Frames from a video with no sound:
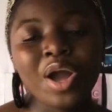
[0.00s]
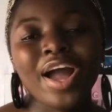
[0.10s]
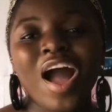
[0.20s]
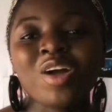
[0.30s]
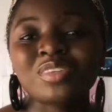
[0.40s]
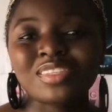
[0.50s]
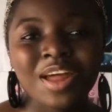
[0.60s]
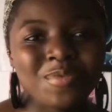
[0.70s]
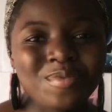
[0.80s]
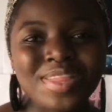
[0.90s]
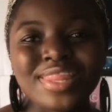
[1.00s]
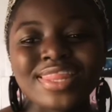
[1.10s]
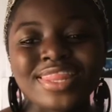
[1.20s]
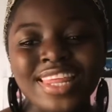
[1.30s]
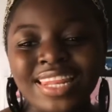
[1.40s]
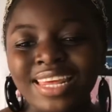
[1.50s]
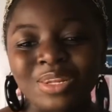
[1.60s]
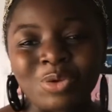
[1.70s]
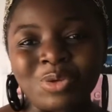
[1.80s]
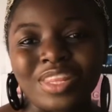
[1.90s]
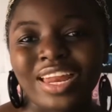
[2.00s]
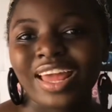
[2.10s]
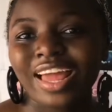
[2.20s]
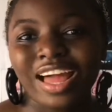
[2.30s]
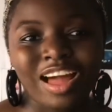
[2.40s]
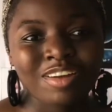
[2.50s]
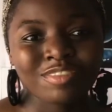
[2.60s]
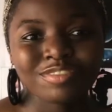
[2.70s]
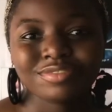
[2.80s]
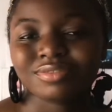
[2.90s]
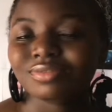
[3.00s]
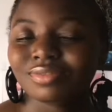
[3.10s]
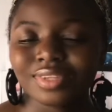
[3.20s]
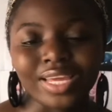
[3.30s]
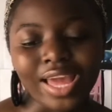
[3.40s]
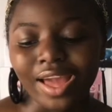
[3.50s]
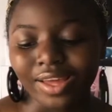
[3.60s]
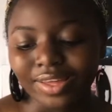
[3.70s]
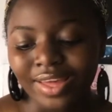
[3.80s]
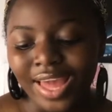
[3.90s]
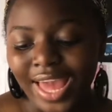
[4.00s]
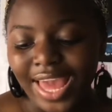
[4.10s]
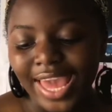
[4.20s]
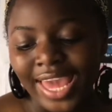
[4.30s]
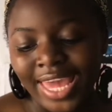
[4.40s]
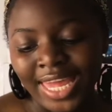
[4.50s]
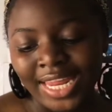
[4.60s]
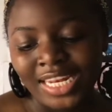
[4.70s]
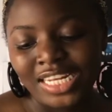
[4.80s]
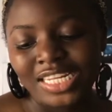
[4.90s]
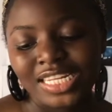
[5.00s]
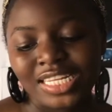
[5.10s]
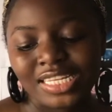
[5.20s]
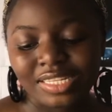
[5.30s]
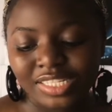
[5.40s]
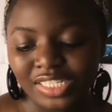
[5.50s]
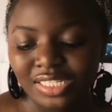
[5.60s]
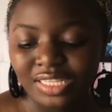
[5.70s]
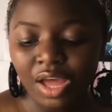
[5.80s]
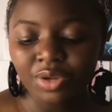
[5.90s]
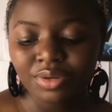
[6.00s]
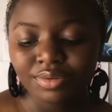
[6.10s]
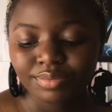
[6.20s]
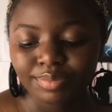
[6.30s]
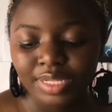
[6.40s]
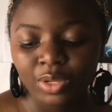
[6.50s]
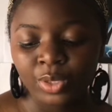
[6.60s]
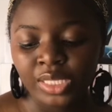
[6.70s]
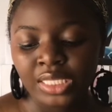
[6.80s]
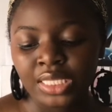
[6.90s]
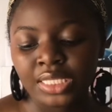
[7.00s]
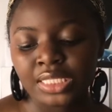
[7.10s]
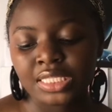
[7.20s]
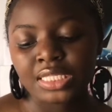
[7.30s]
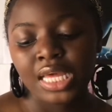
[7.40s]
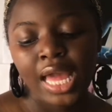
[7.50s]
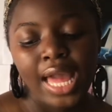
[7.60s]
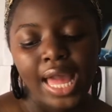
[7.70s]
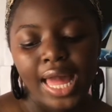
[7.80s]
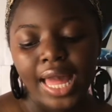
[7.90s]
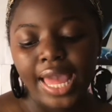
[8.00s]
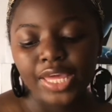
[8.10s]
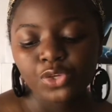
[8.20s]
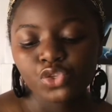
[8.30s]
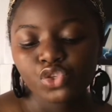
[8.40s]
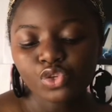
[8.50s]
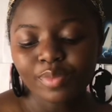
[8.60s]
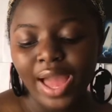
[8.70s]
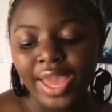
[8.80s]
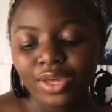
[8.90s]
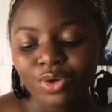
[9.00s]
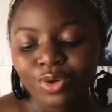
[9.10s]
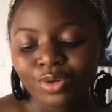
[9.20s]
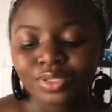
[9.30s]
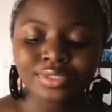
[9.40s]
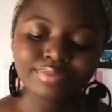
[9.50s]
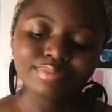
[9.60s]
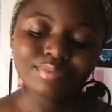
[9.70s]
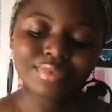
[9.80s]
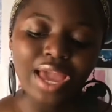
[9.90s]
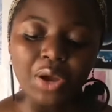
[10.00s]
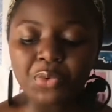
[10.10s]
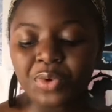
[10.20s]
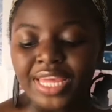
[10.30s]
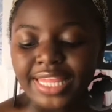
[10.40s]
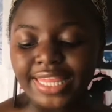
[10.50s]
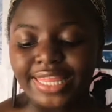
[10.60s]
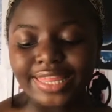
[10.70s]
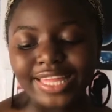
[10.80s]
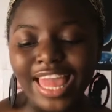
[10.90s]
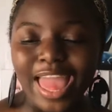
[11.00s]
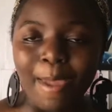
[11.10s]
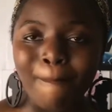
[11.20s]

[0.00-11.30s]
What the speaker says: I'll start with the little that I have. Yeah. And just down below is a YouTube icon with a